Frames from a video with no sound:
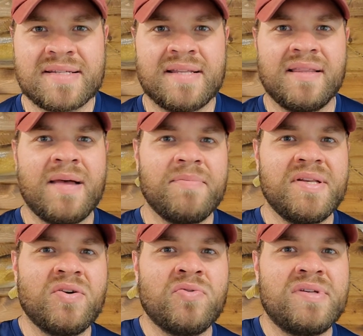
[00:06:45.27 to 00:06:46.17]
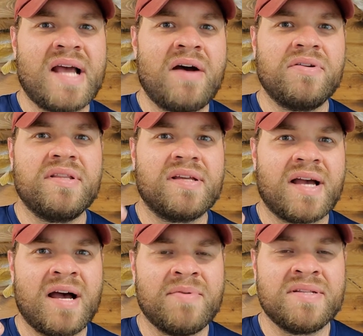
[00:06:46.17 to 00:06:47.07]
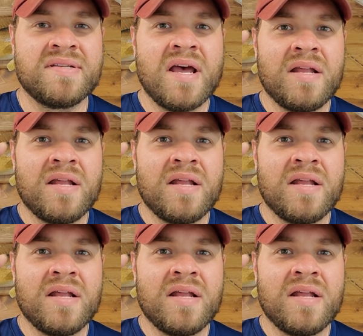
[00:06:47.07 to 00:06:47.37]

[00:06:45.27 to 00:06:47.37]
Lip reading: and let me know down in the comments,